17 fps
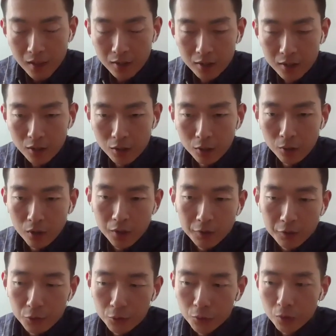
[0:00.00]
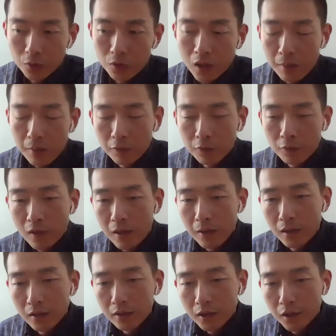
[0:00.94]
So if you come
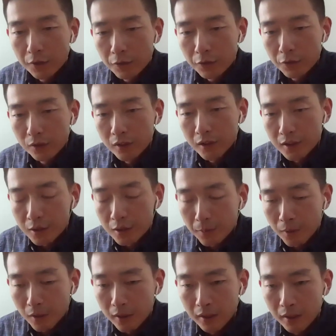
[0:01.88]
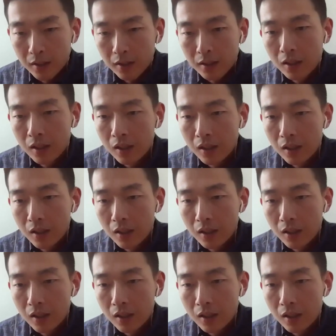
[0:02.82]
from a different discipline